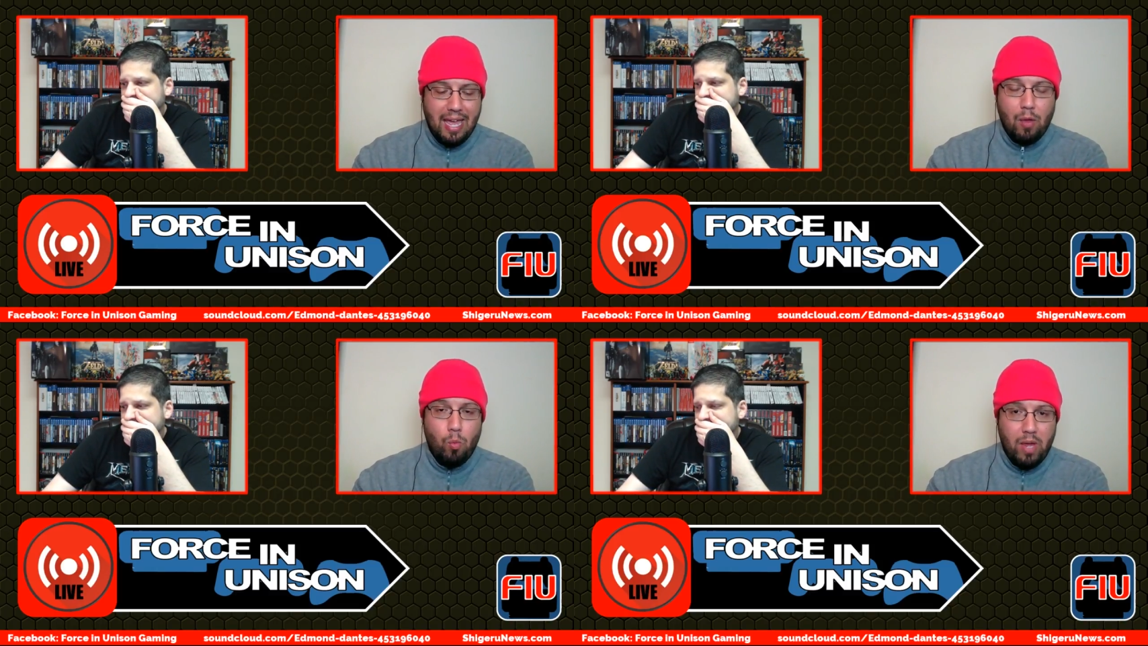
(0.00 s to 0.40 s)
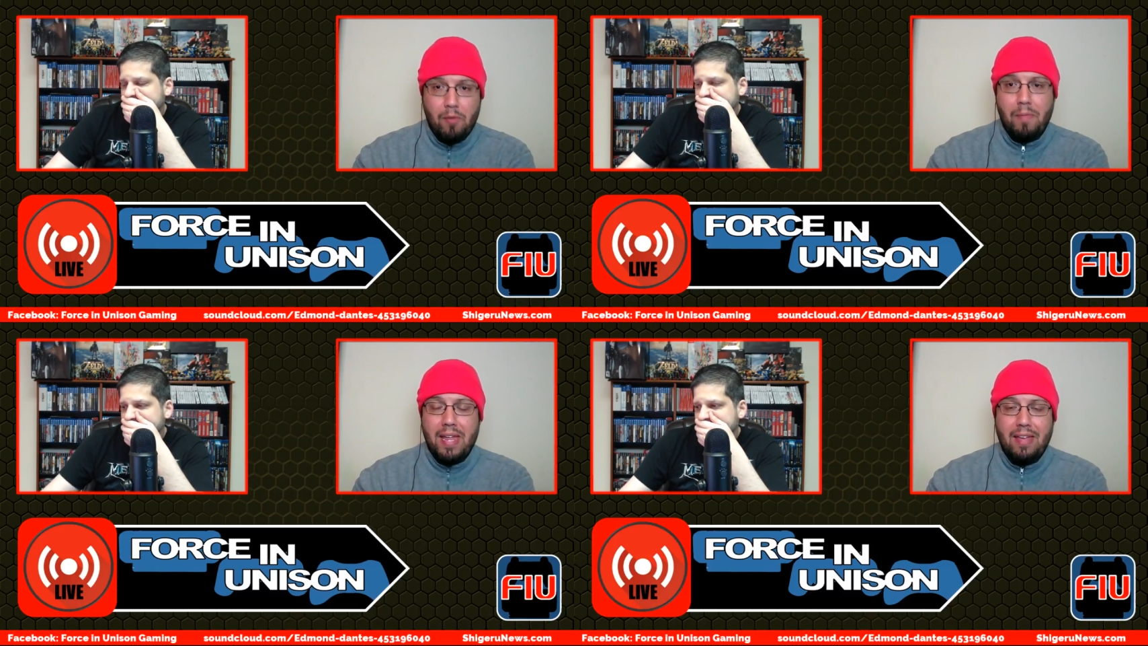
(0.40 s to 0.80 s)
Speaker 1: like
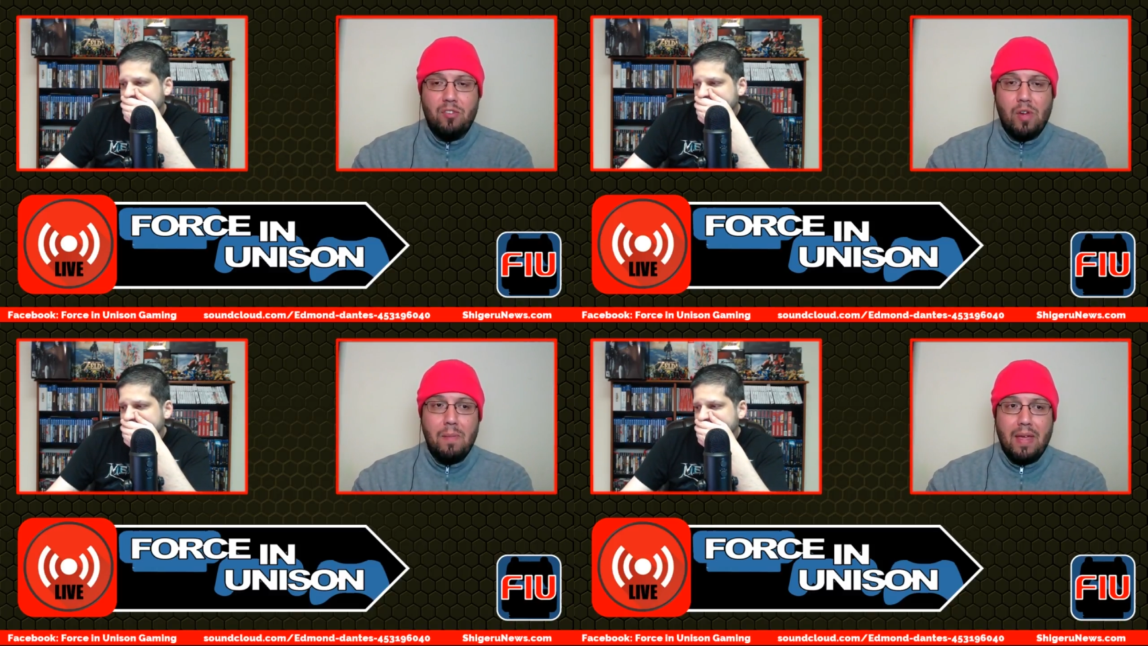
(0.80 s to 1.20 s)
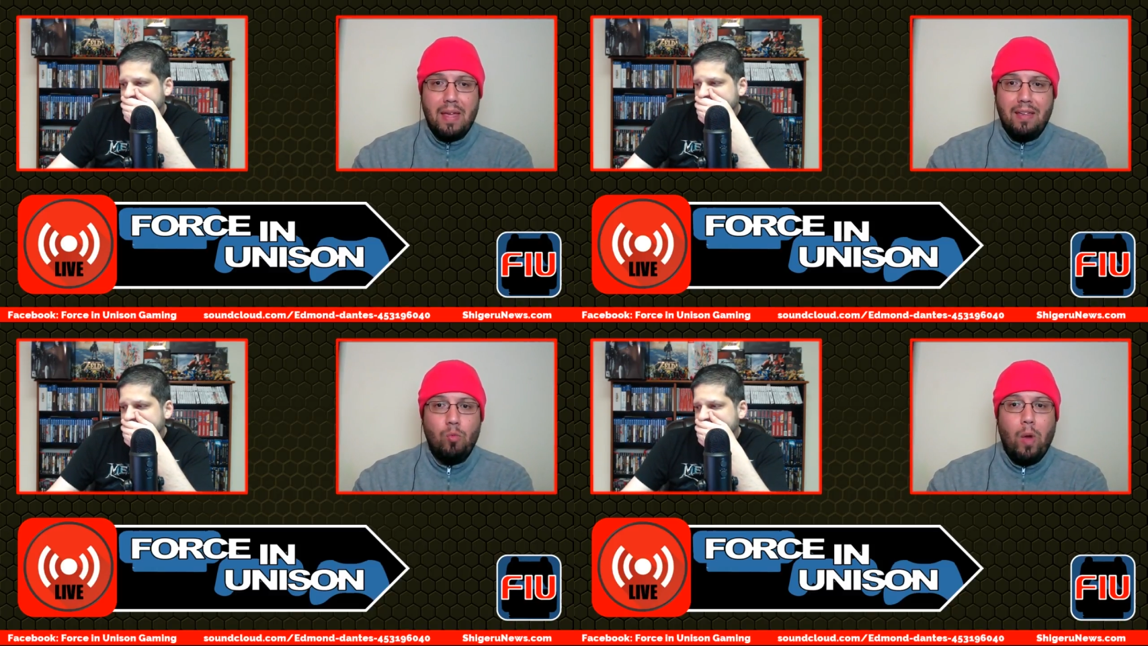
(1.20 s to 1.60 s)
everybody has dreamed,
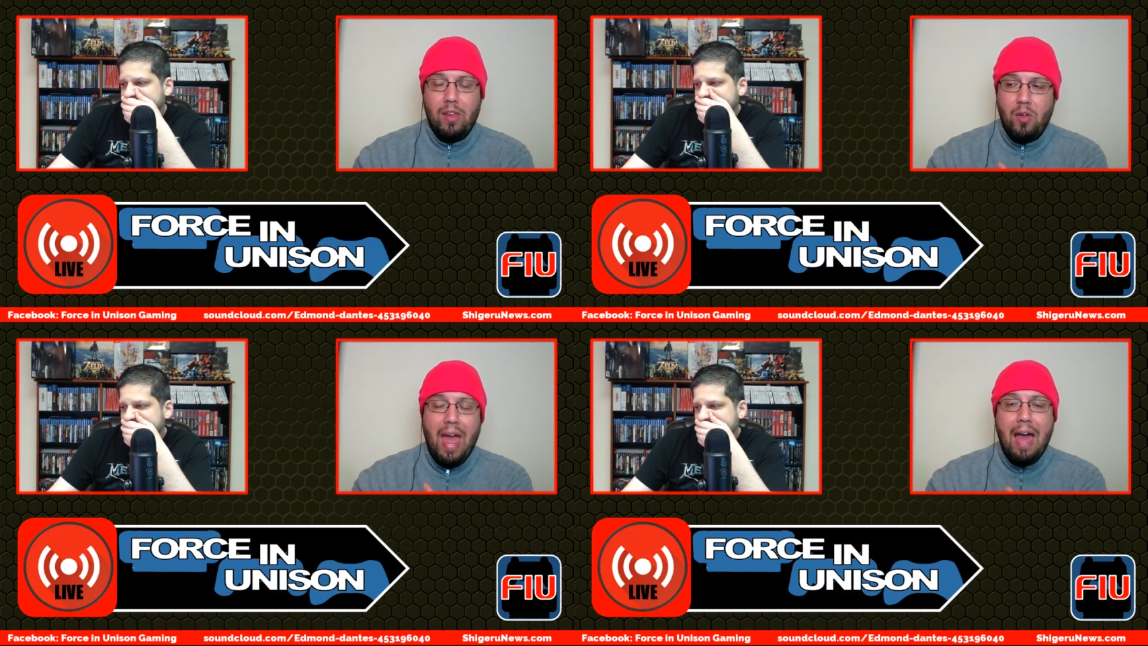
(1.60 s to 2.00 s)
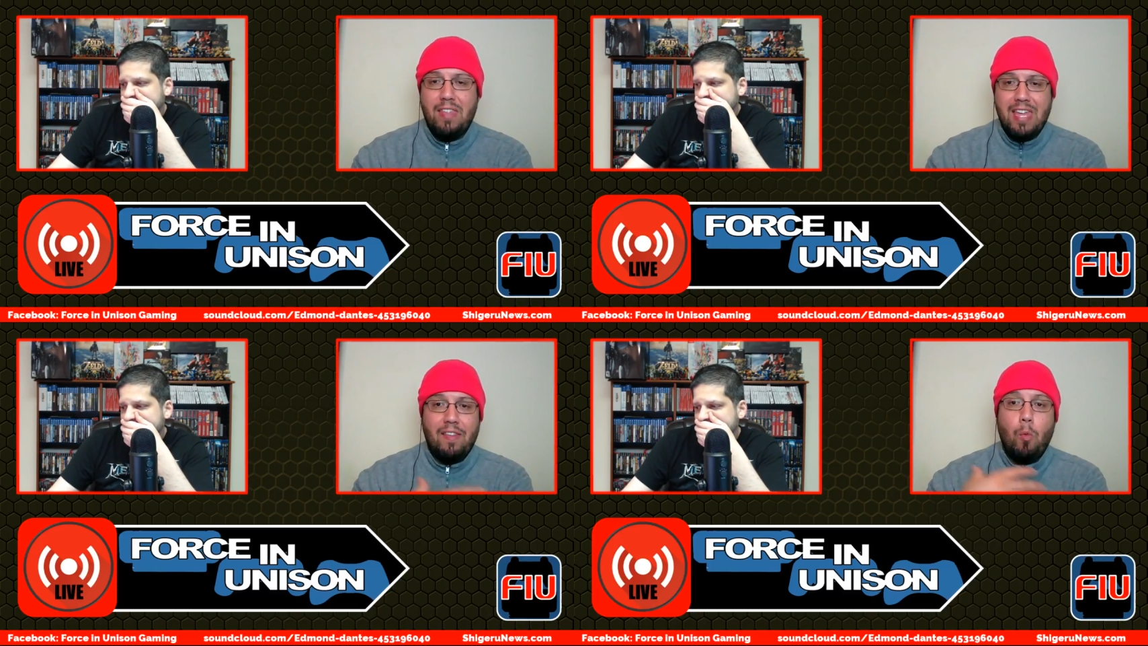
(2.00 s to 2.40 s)
is when you
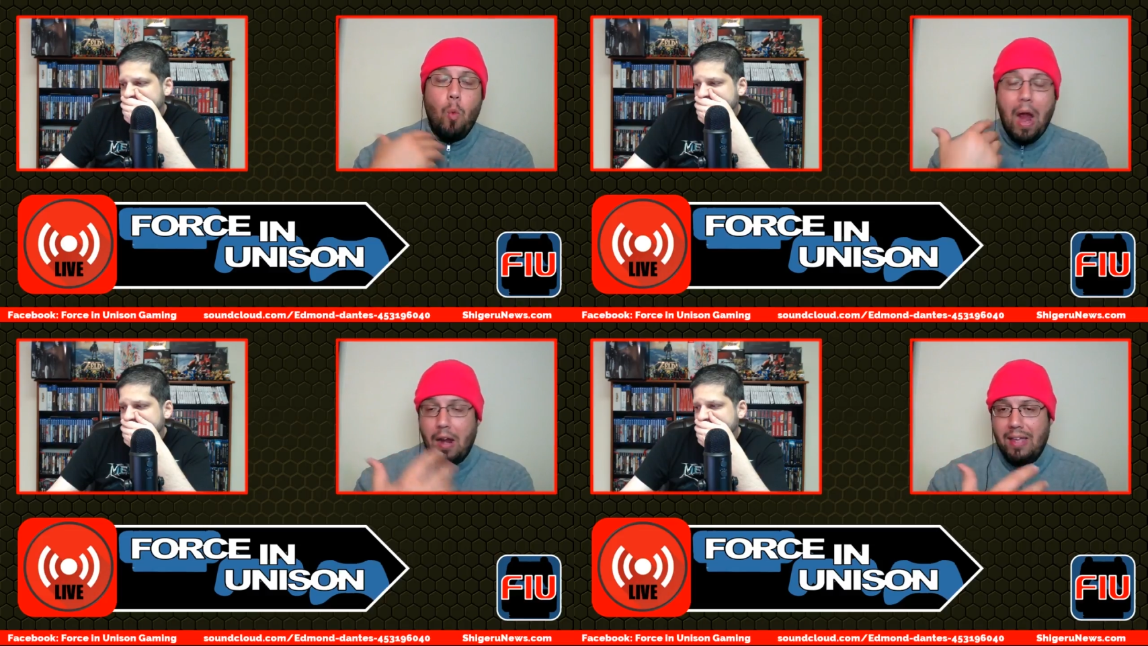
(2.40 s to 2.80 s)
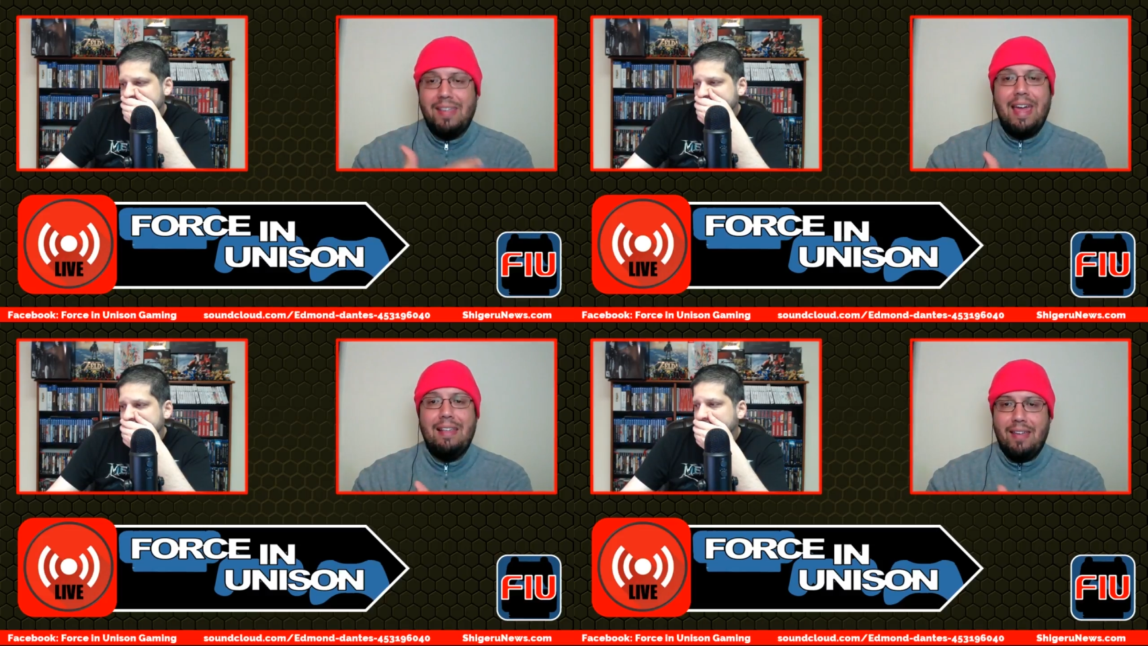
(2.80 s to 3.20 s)
have the
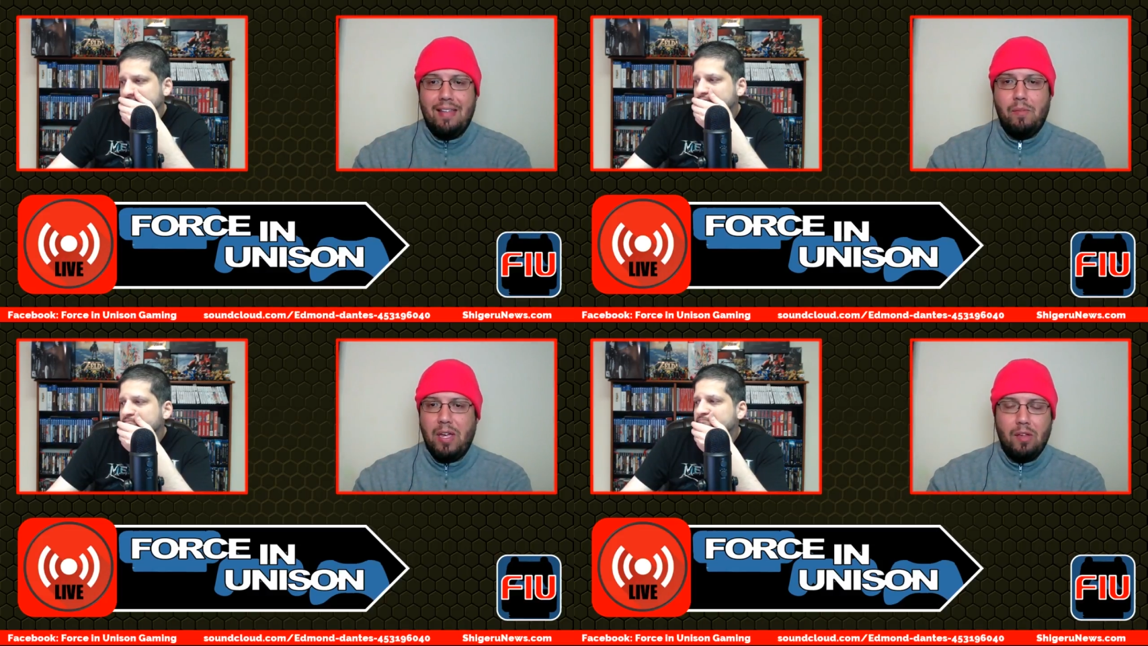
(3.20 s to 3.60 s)
wireless headsets,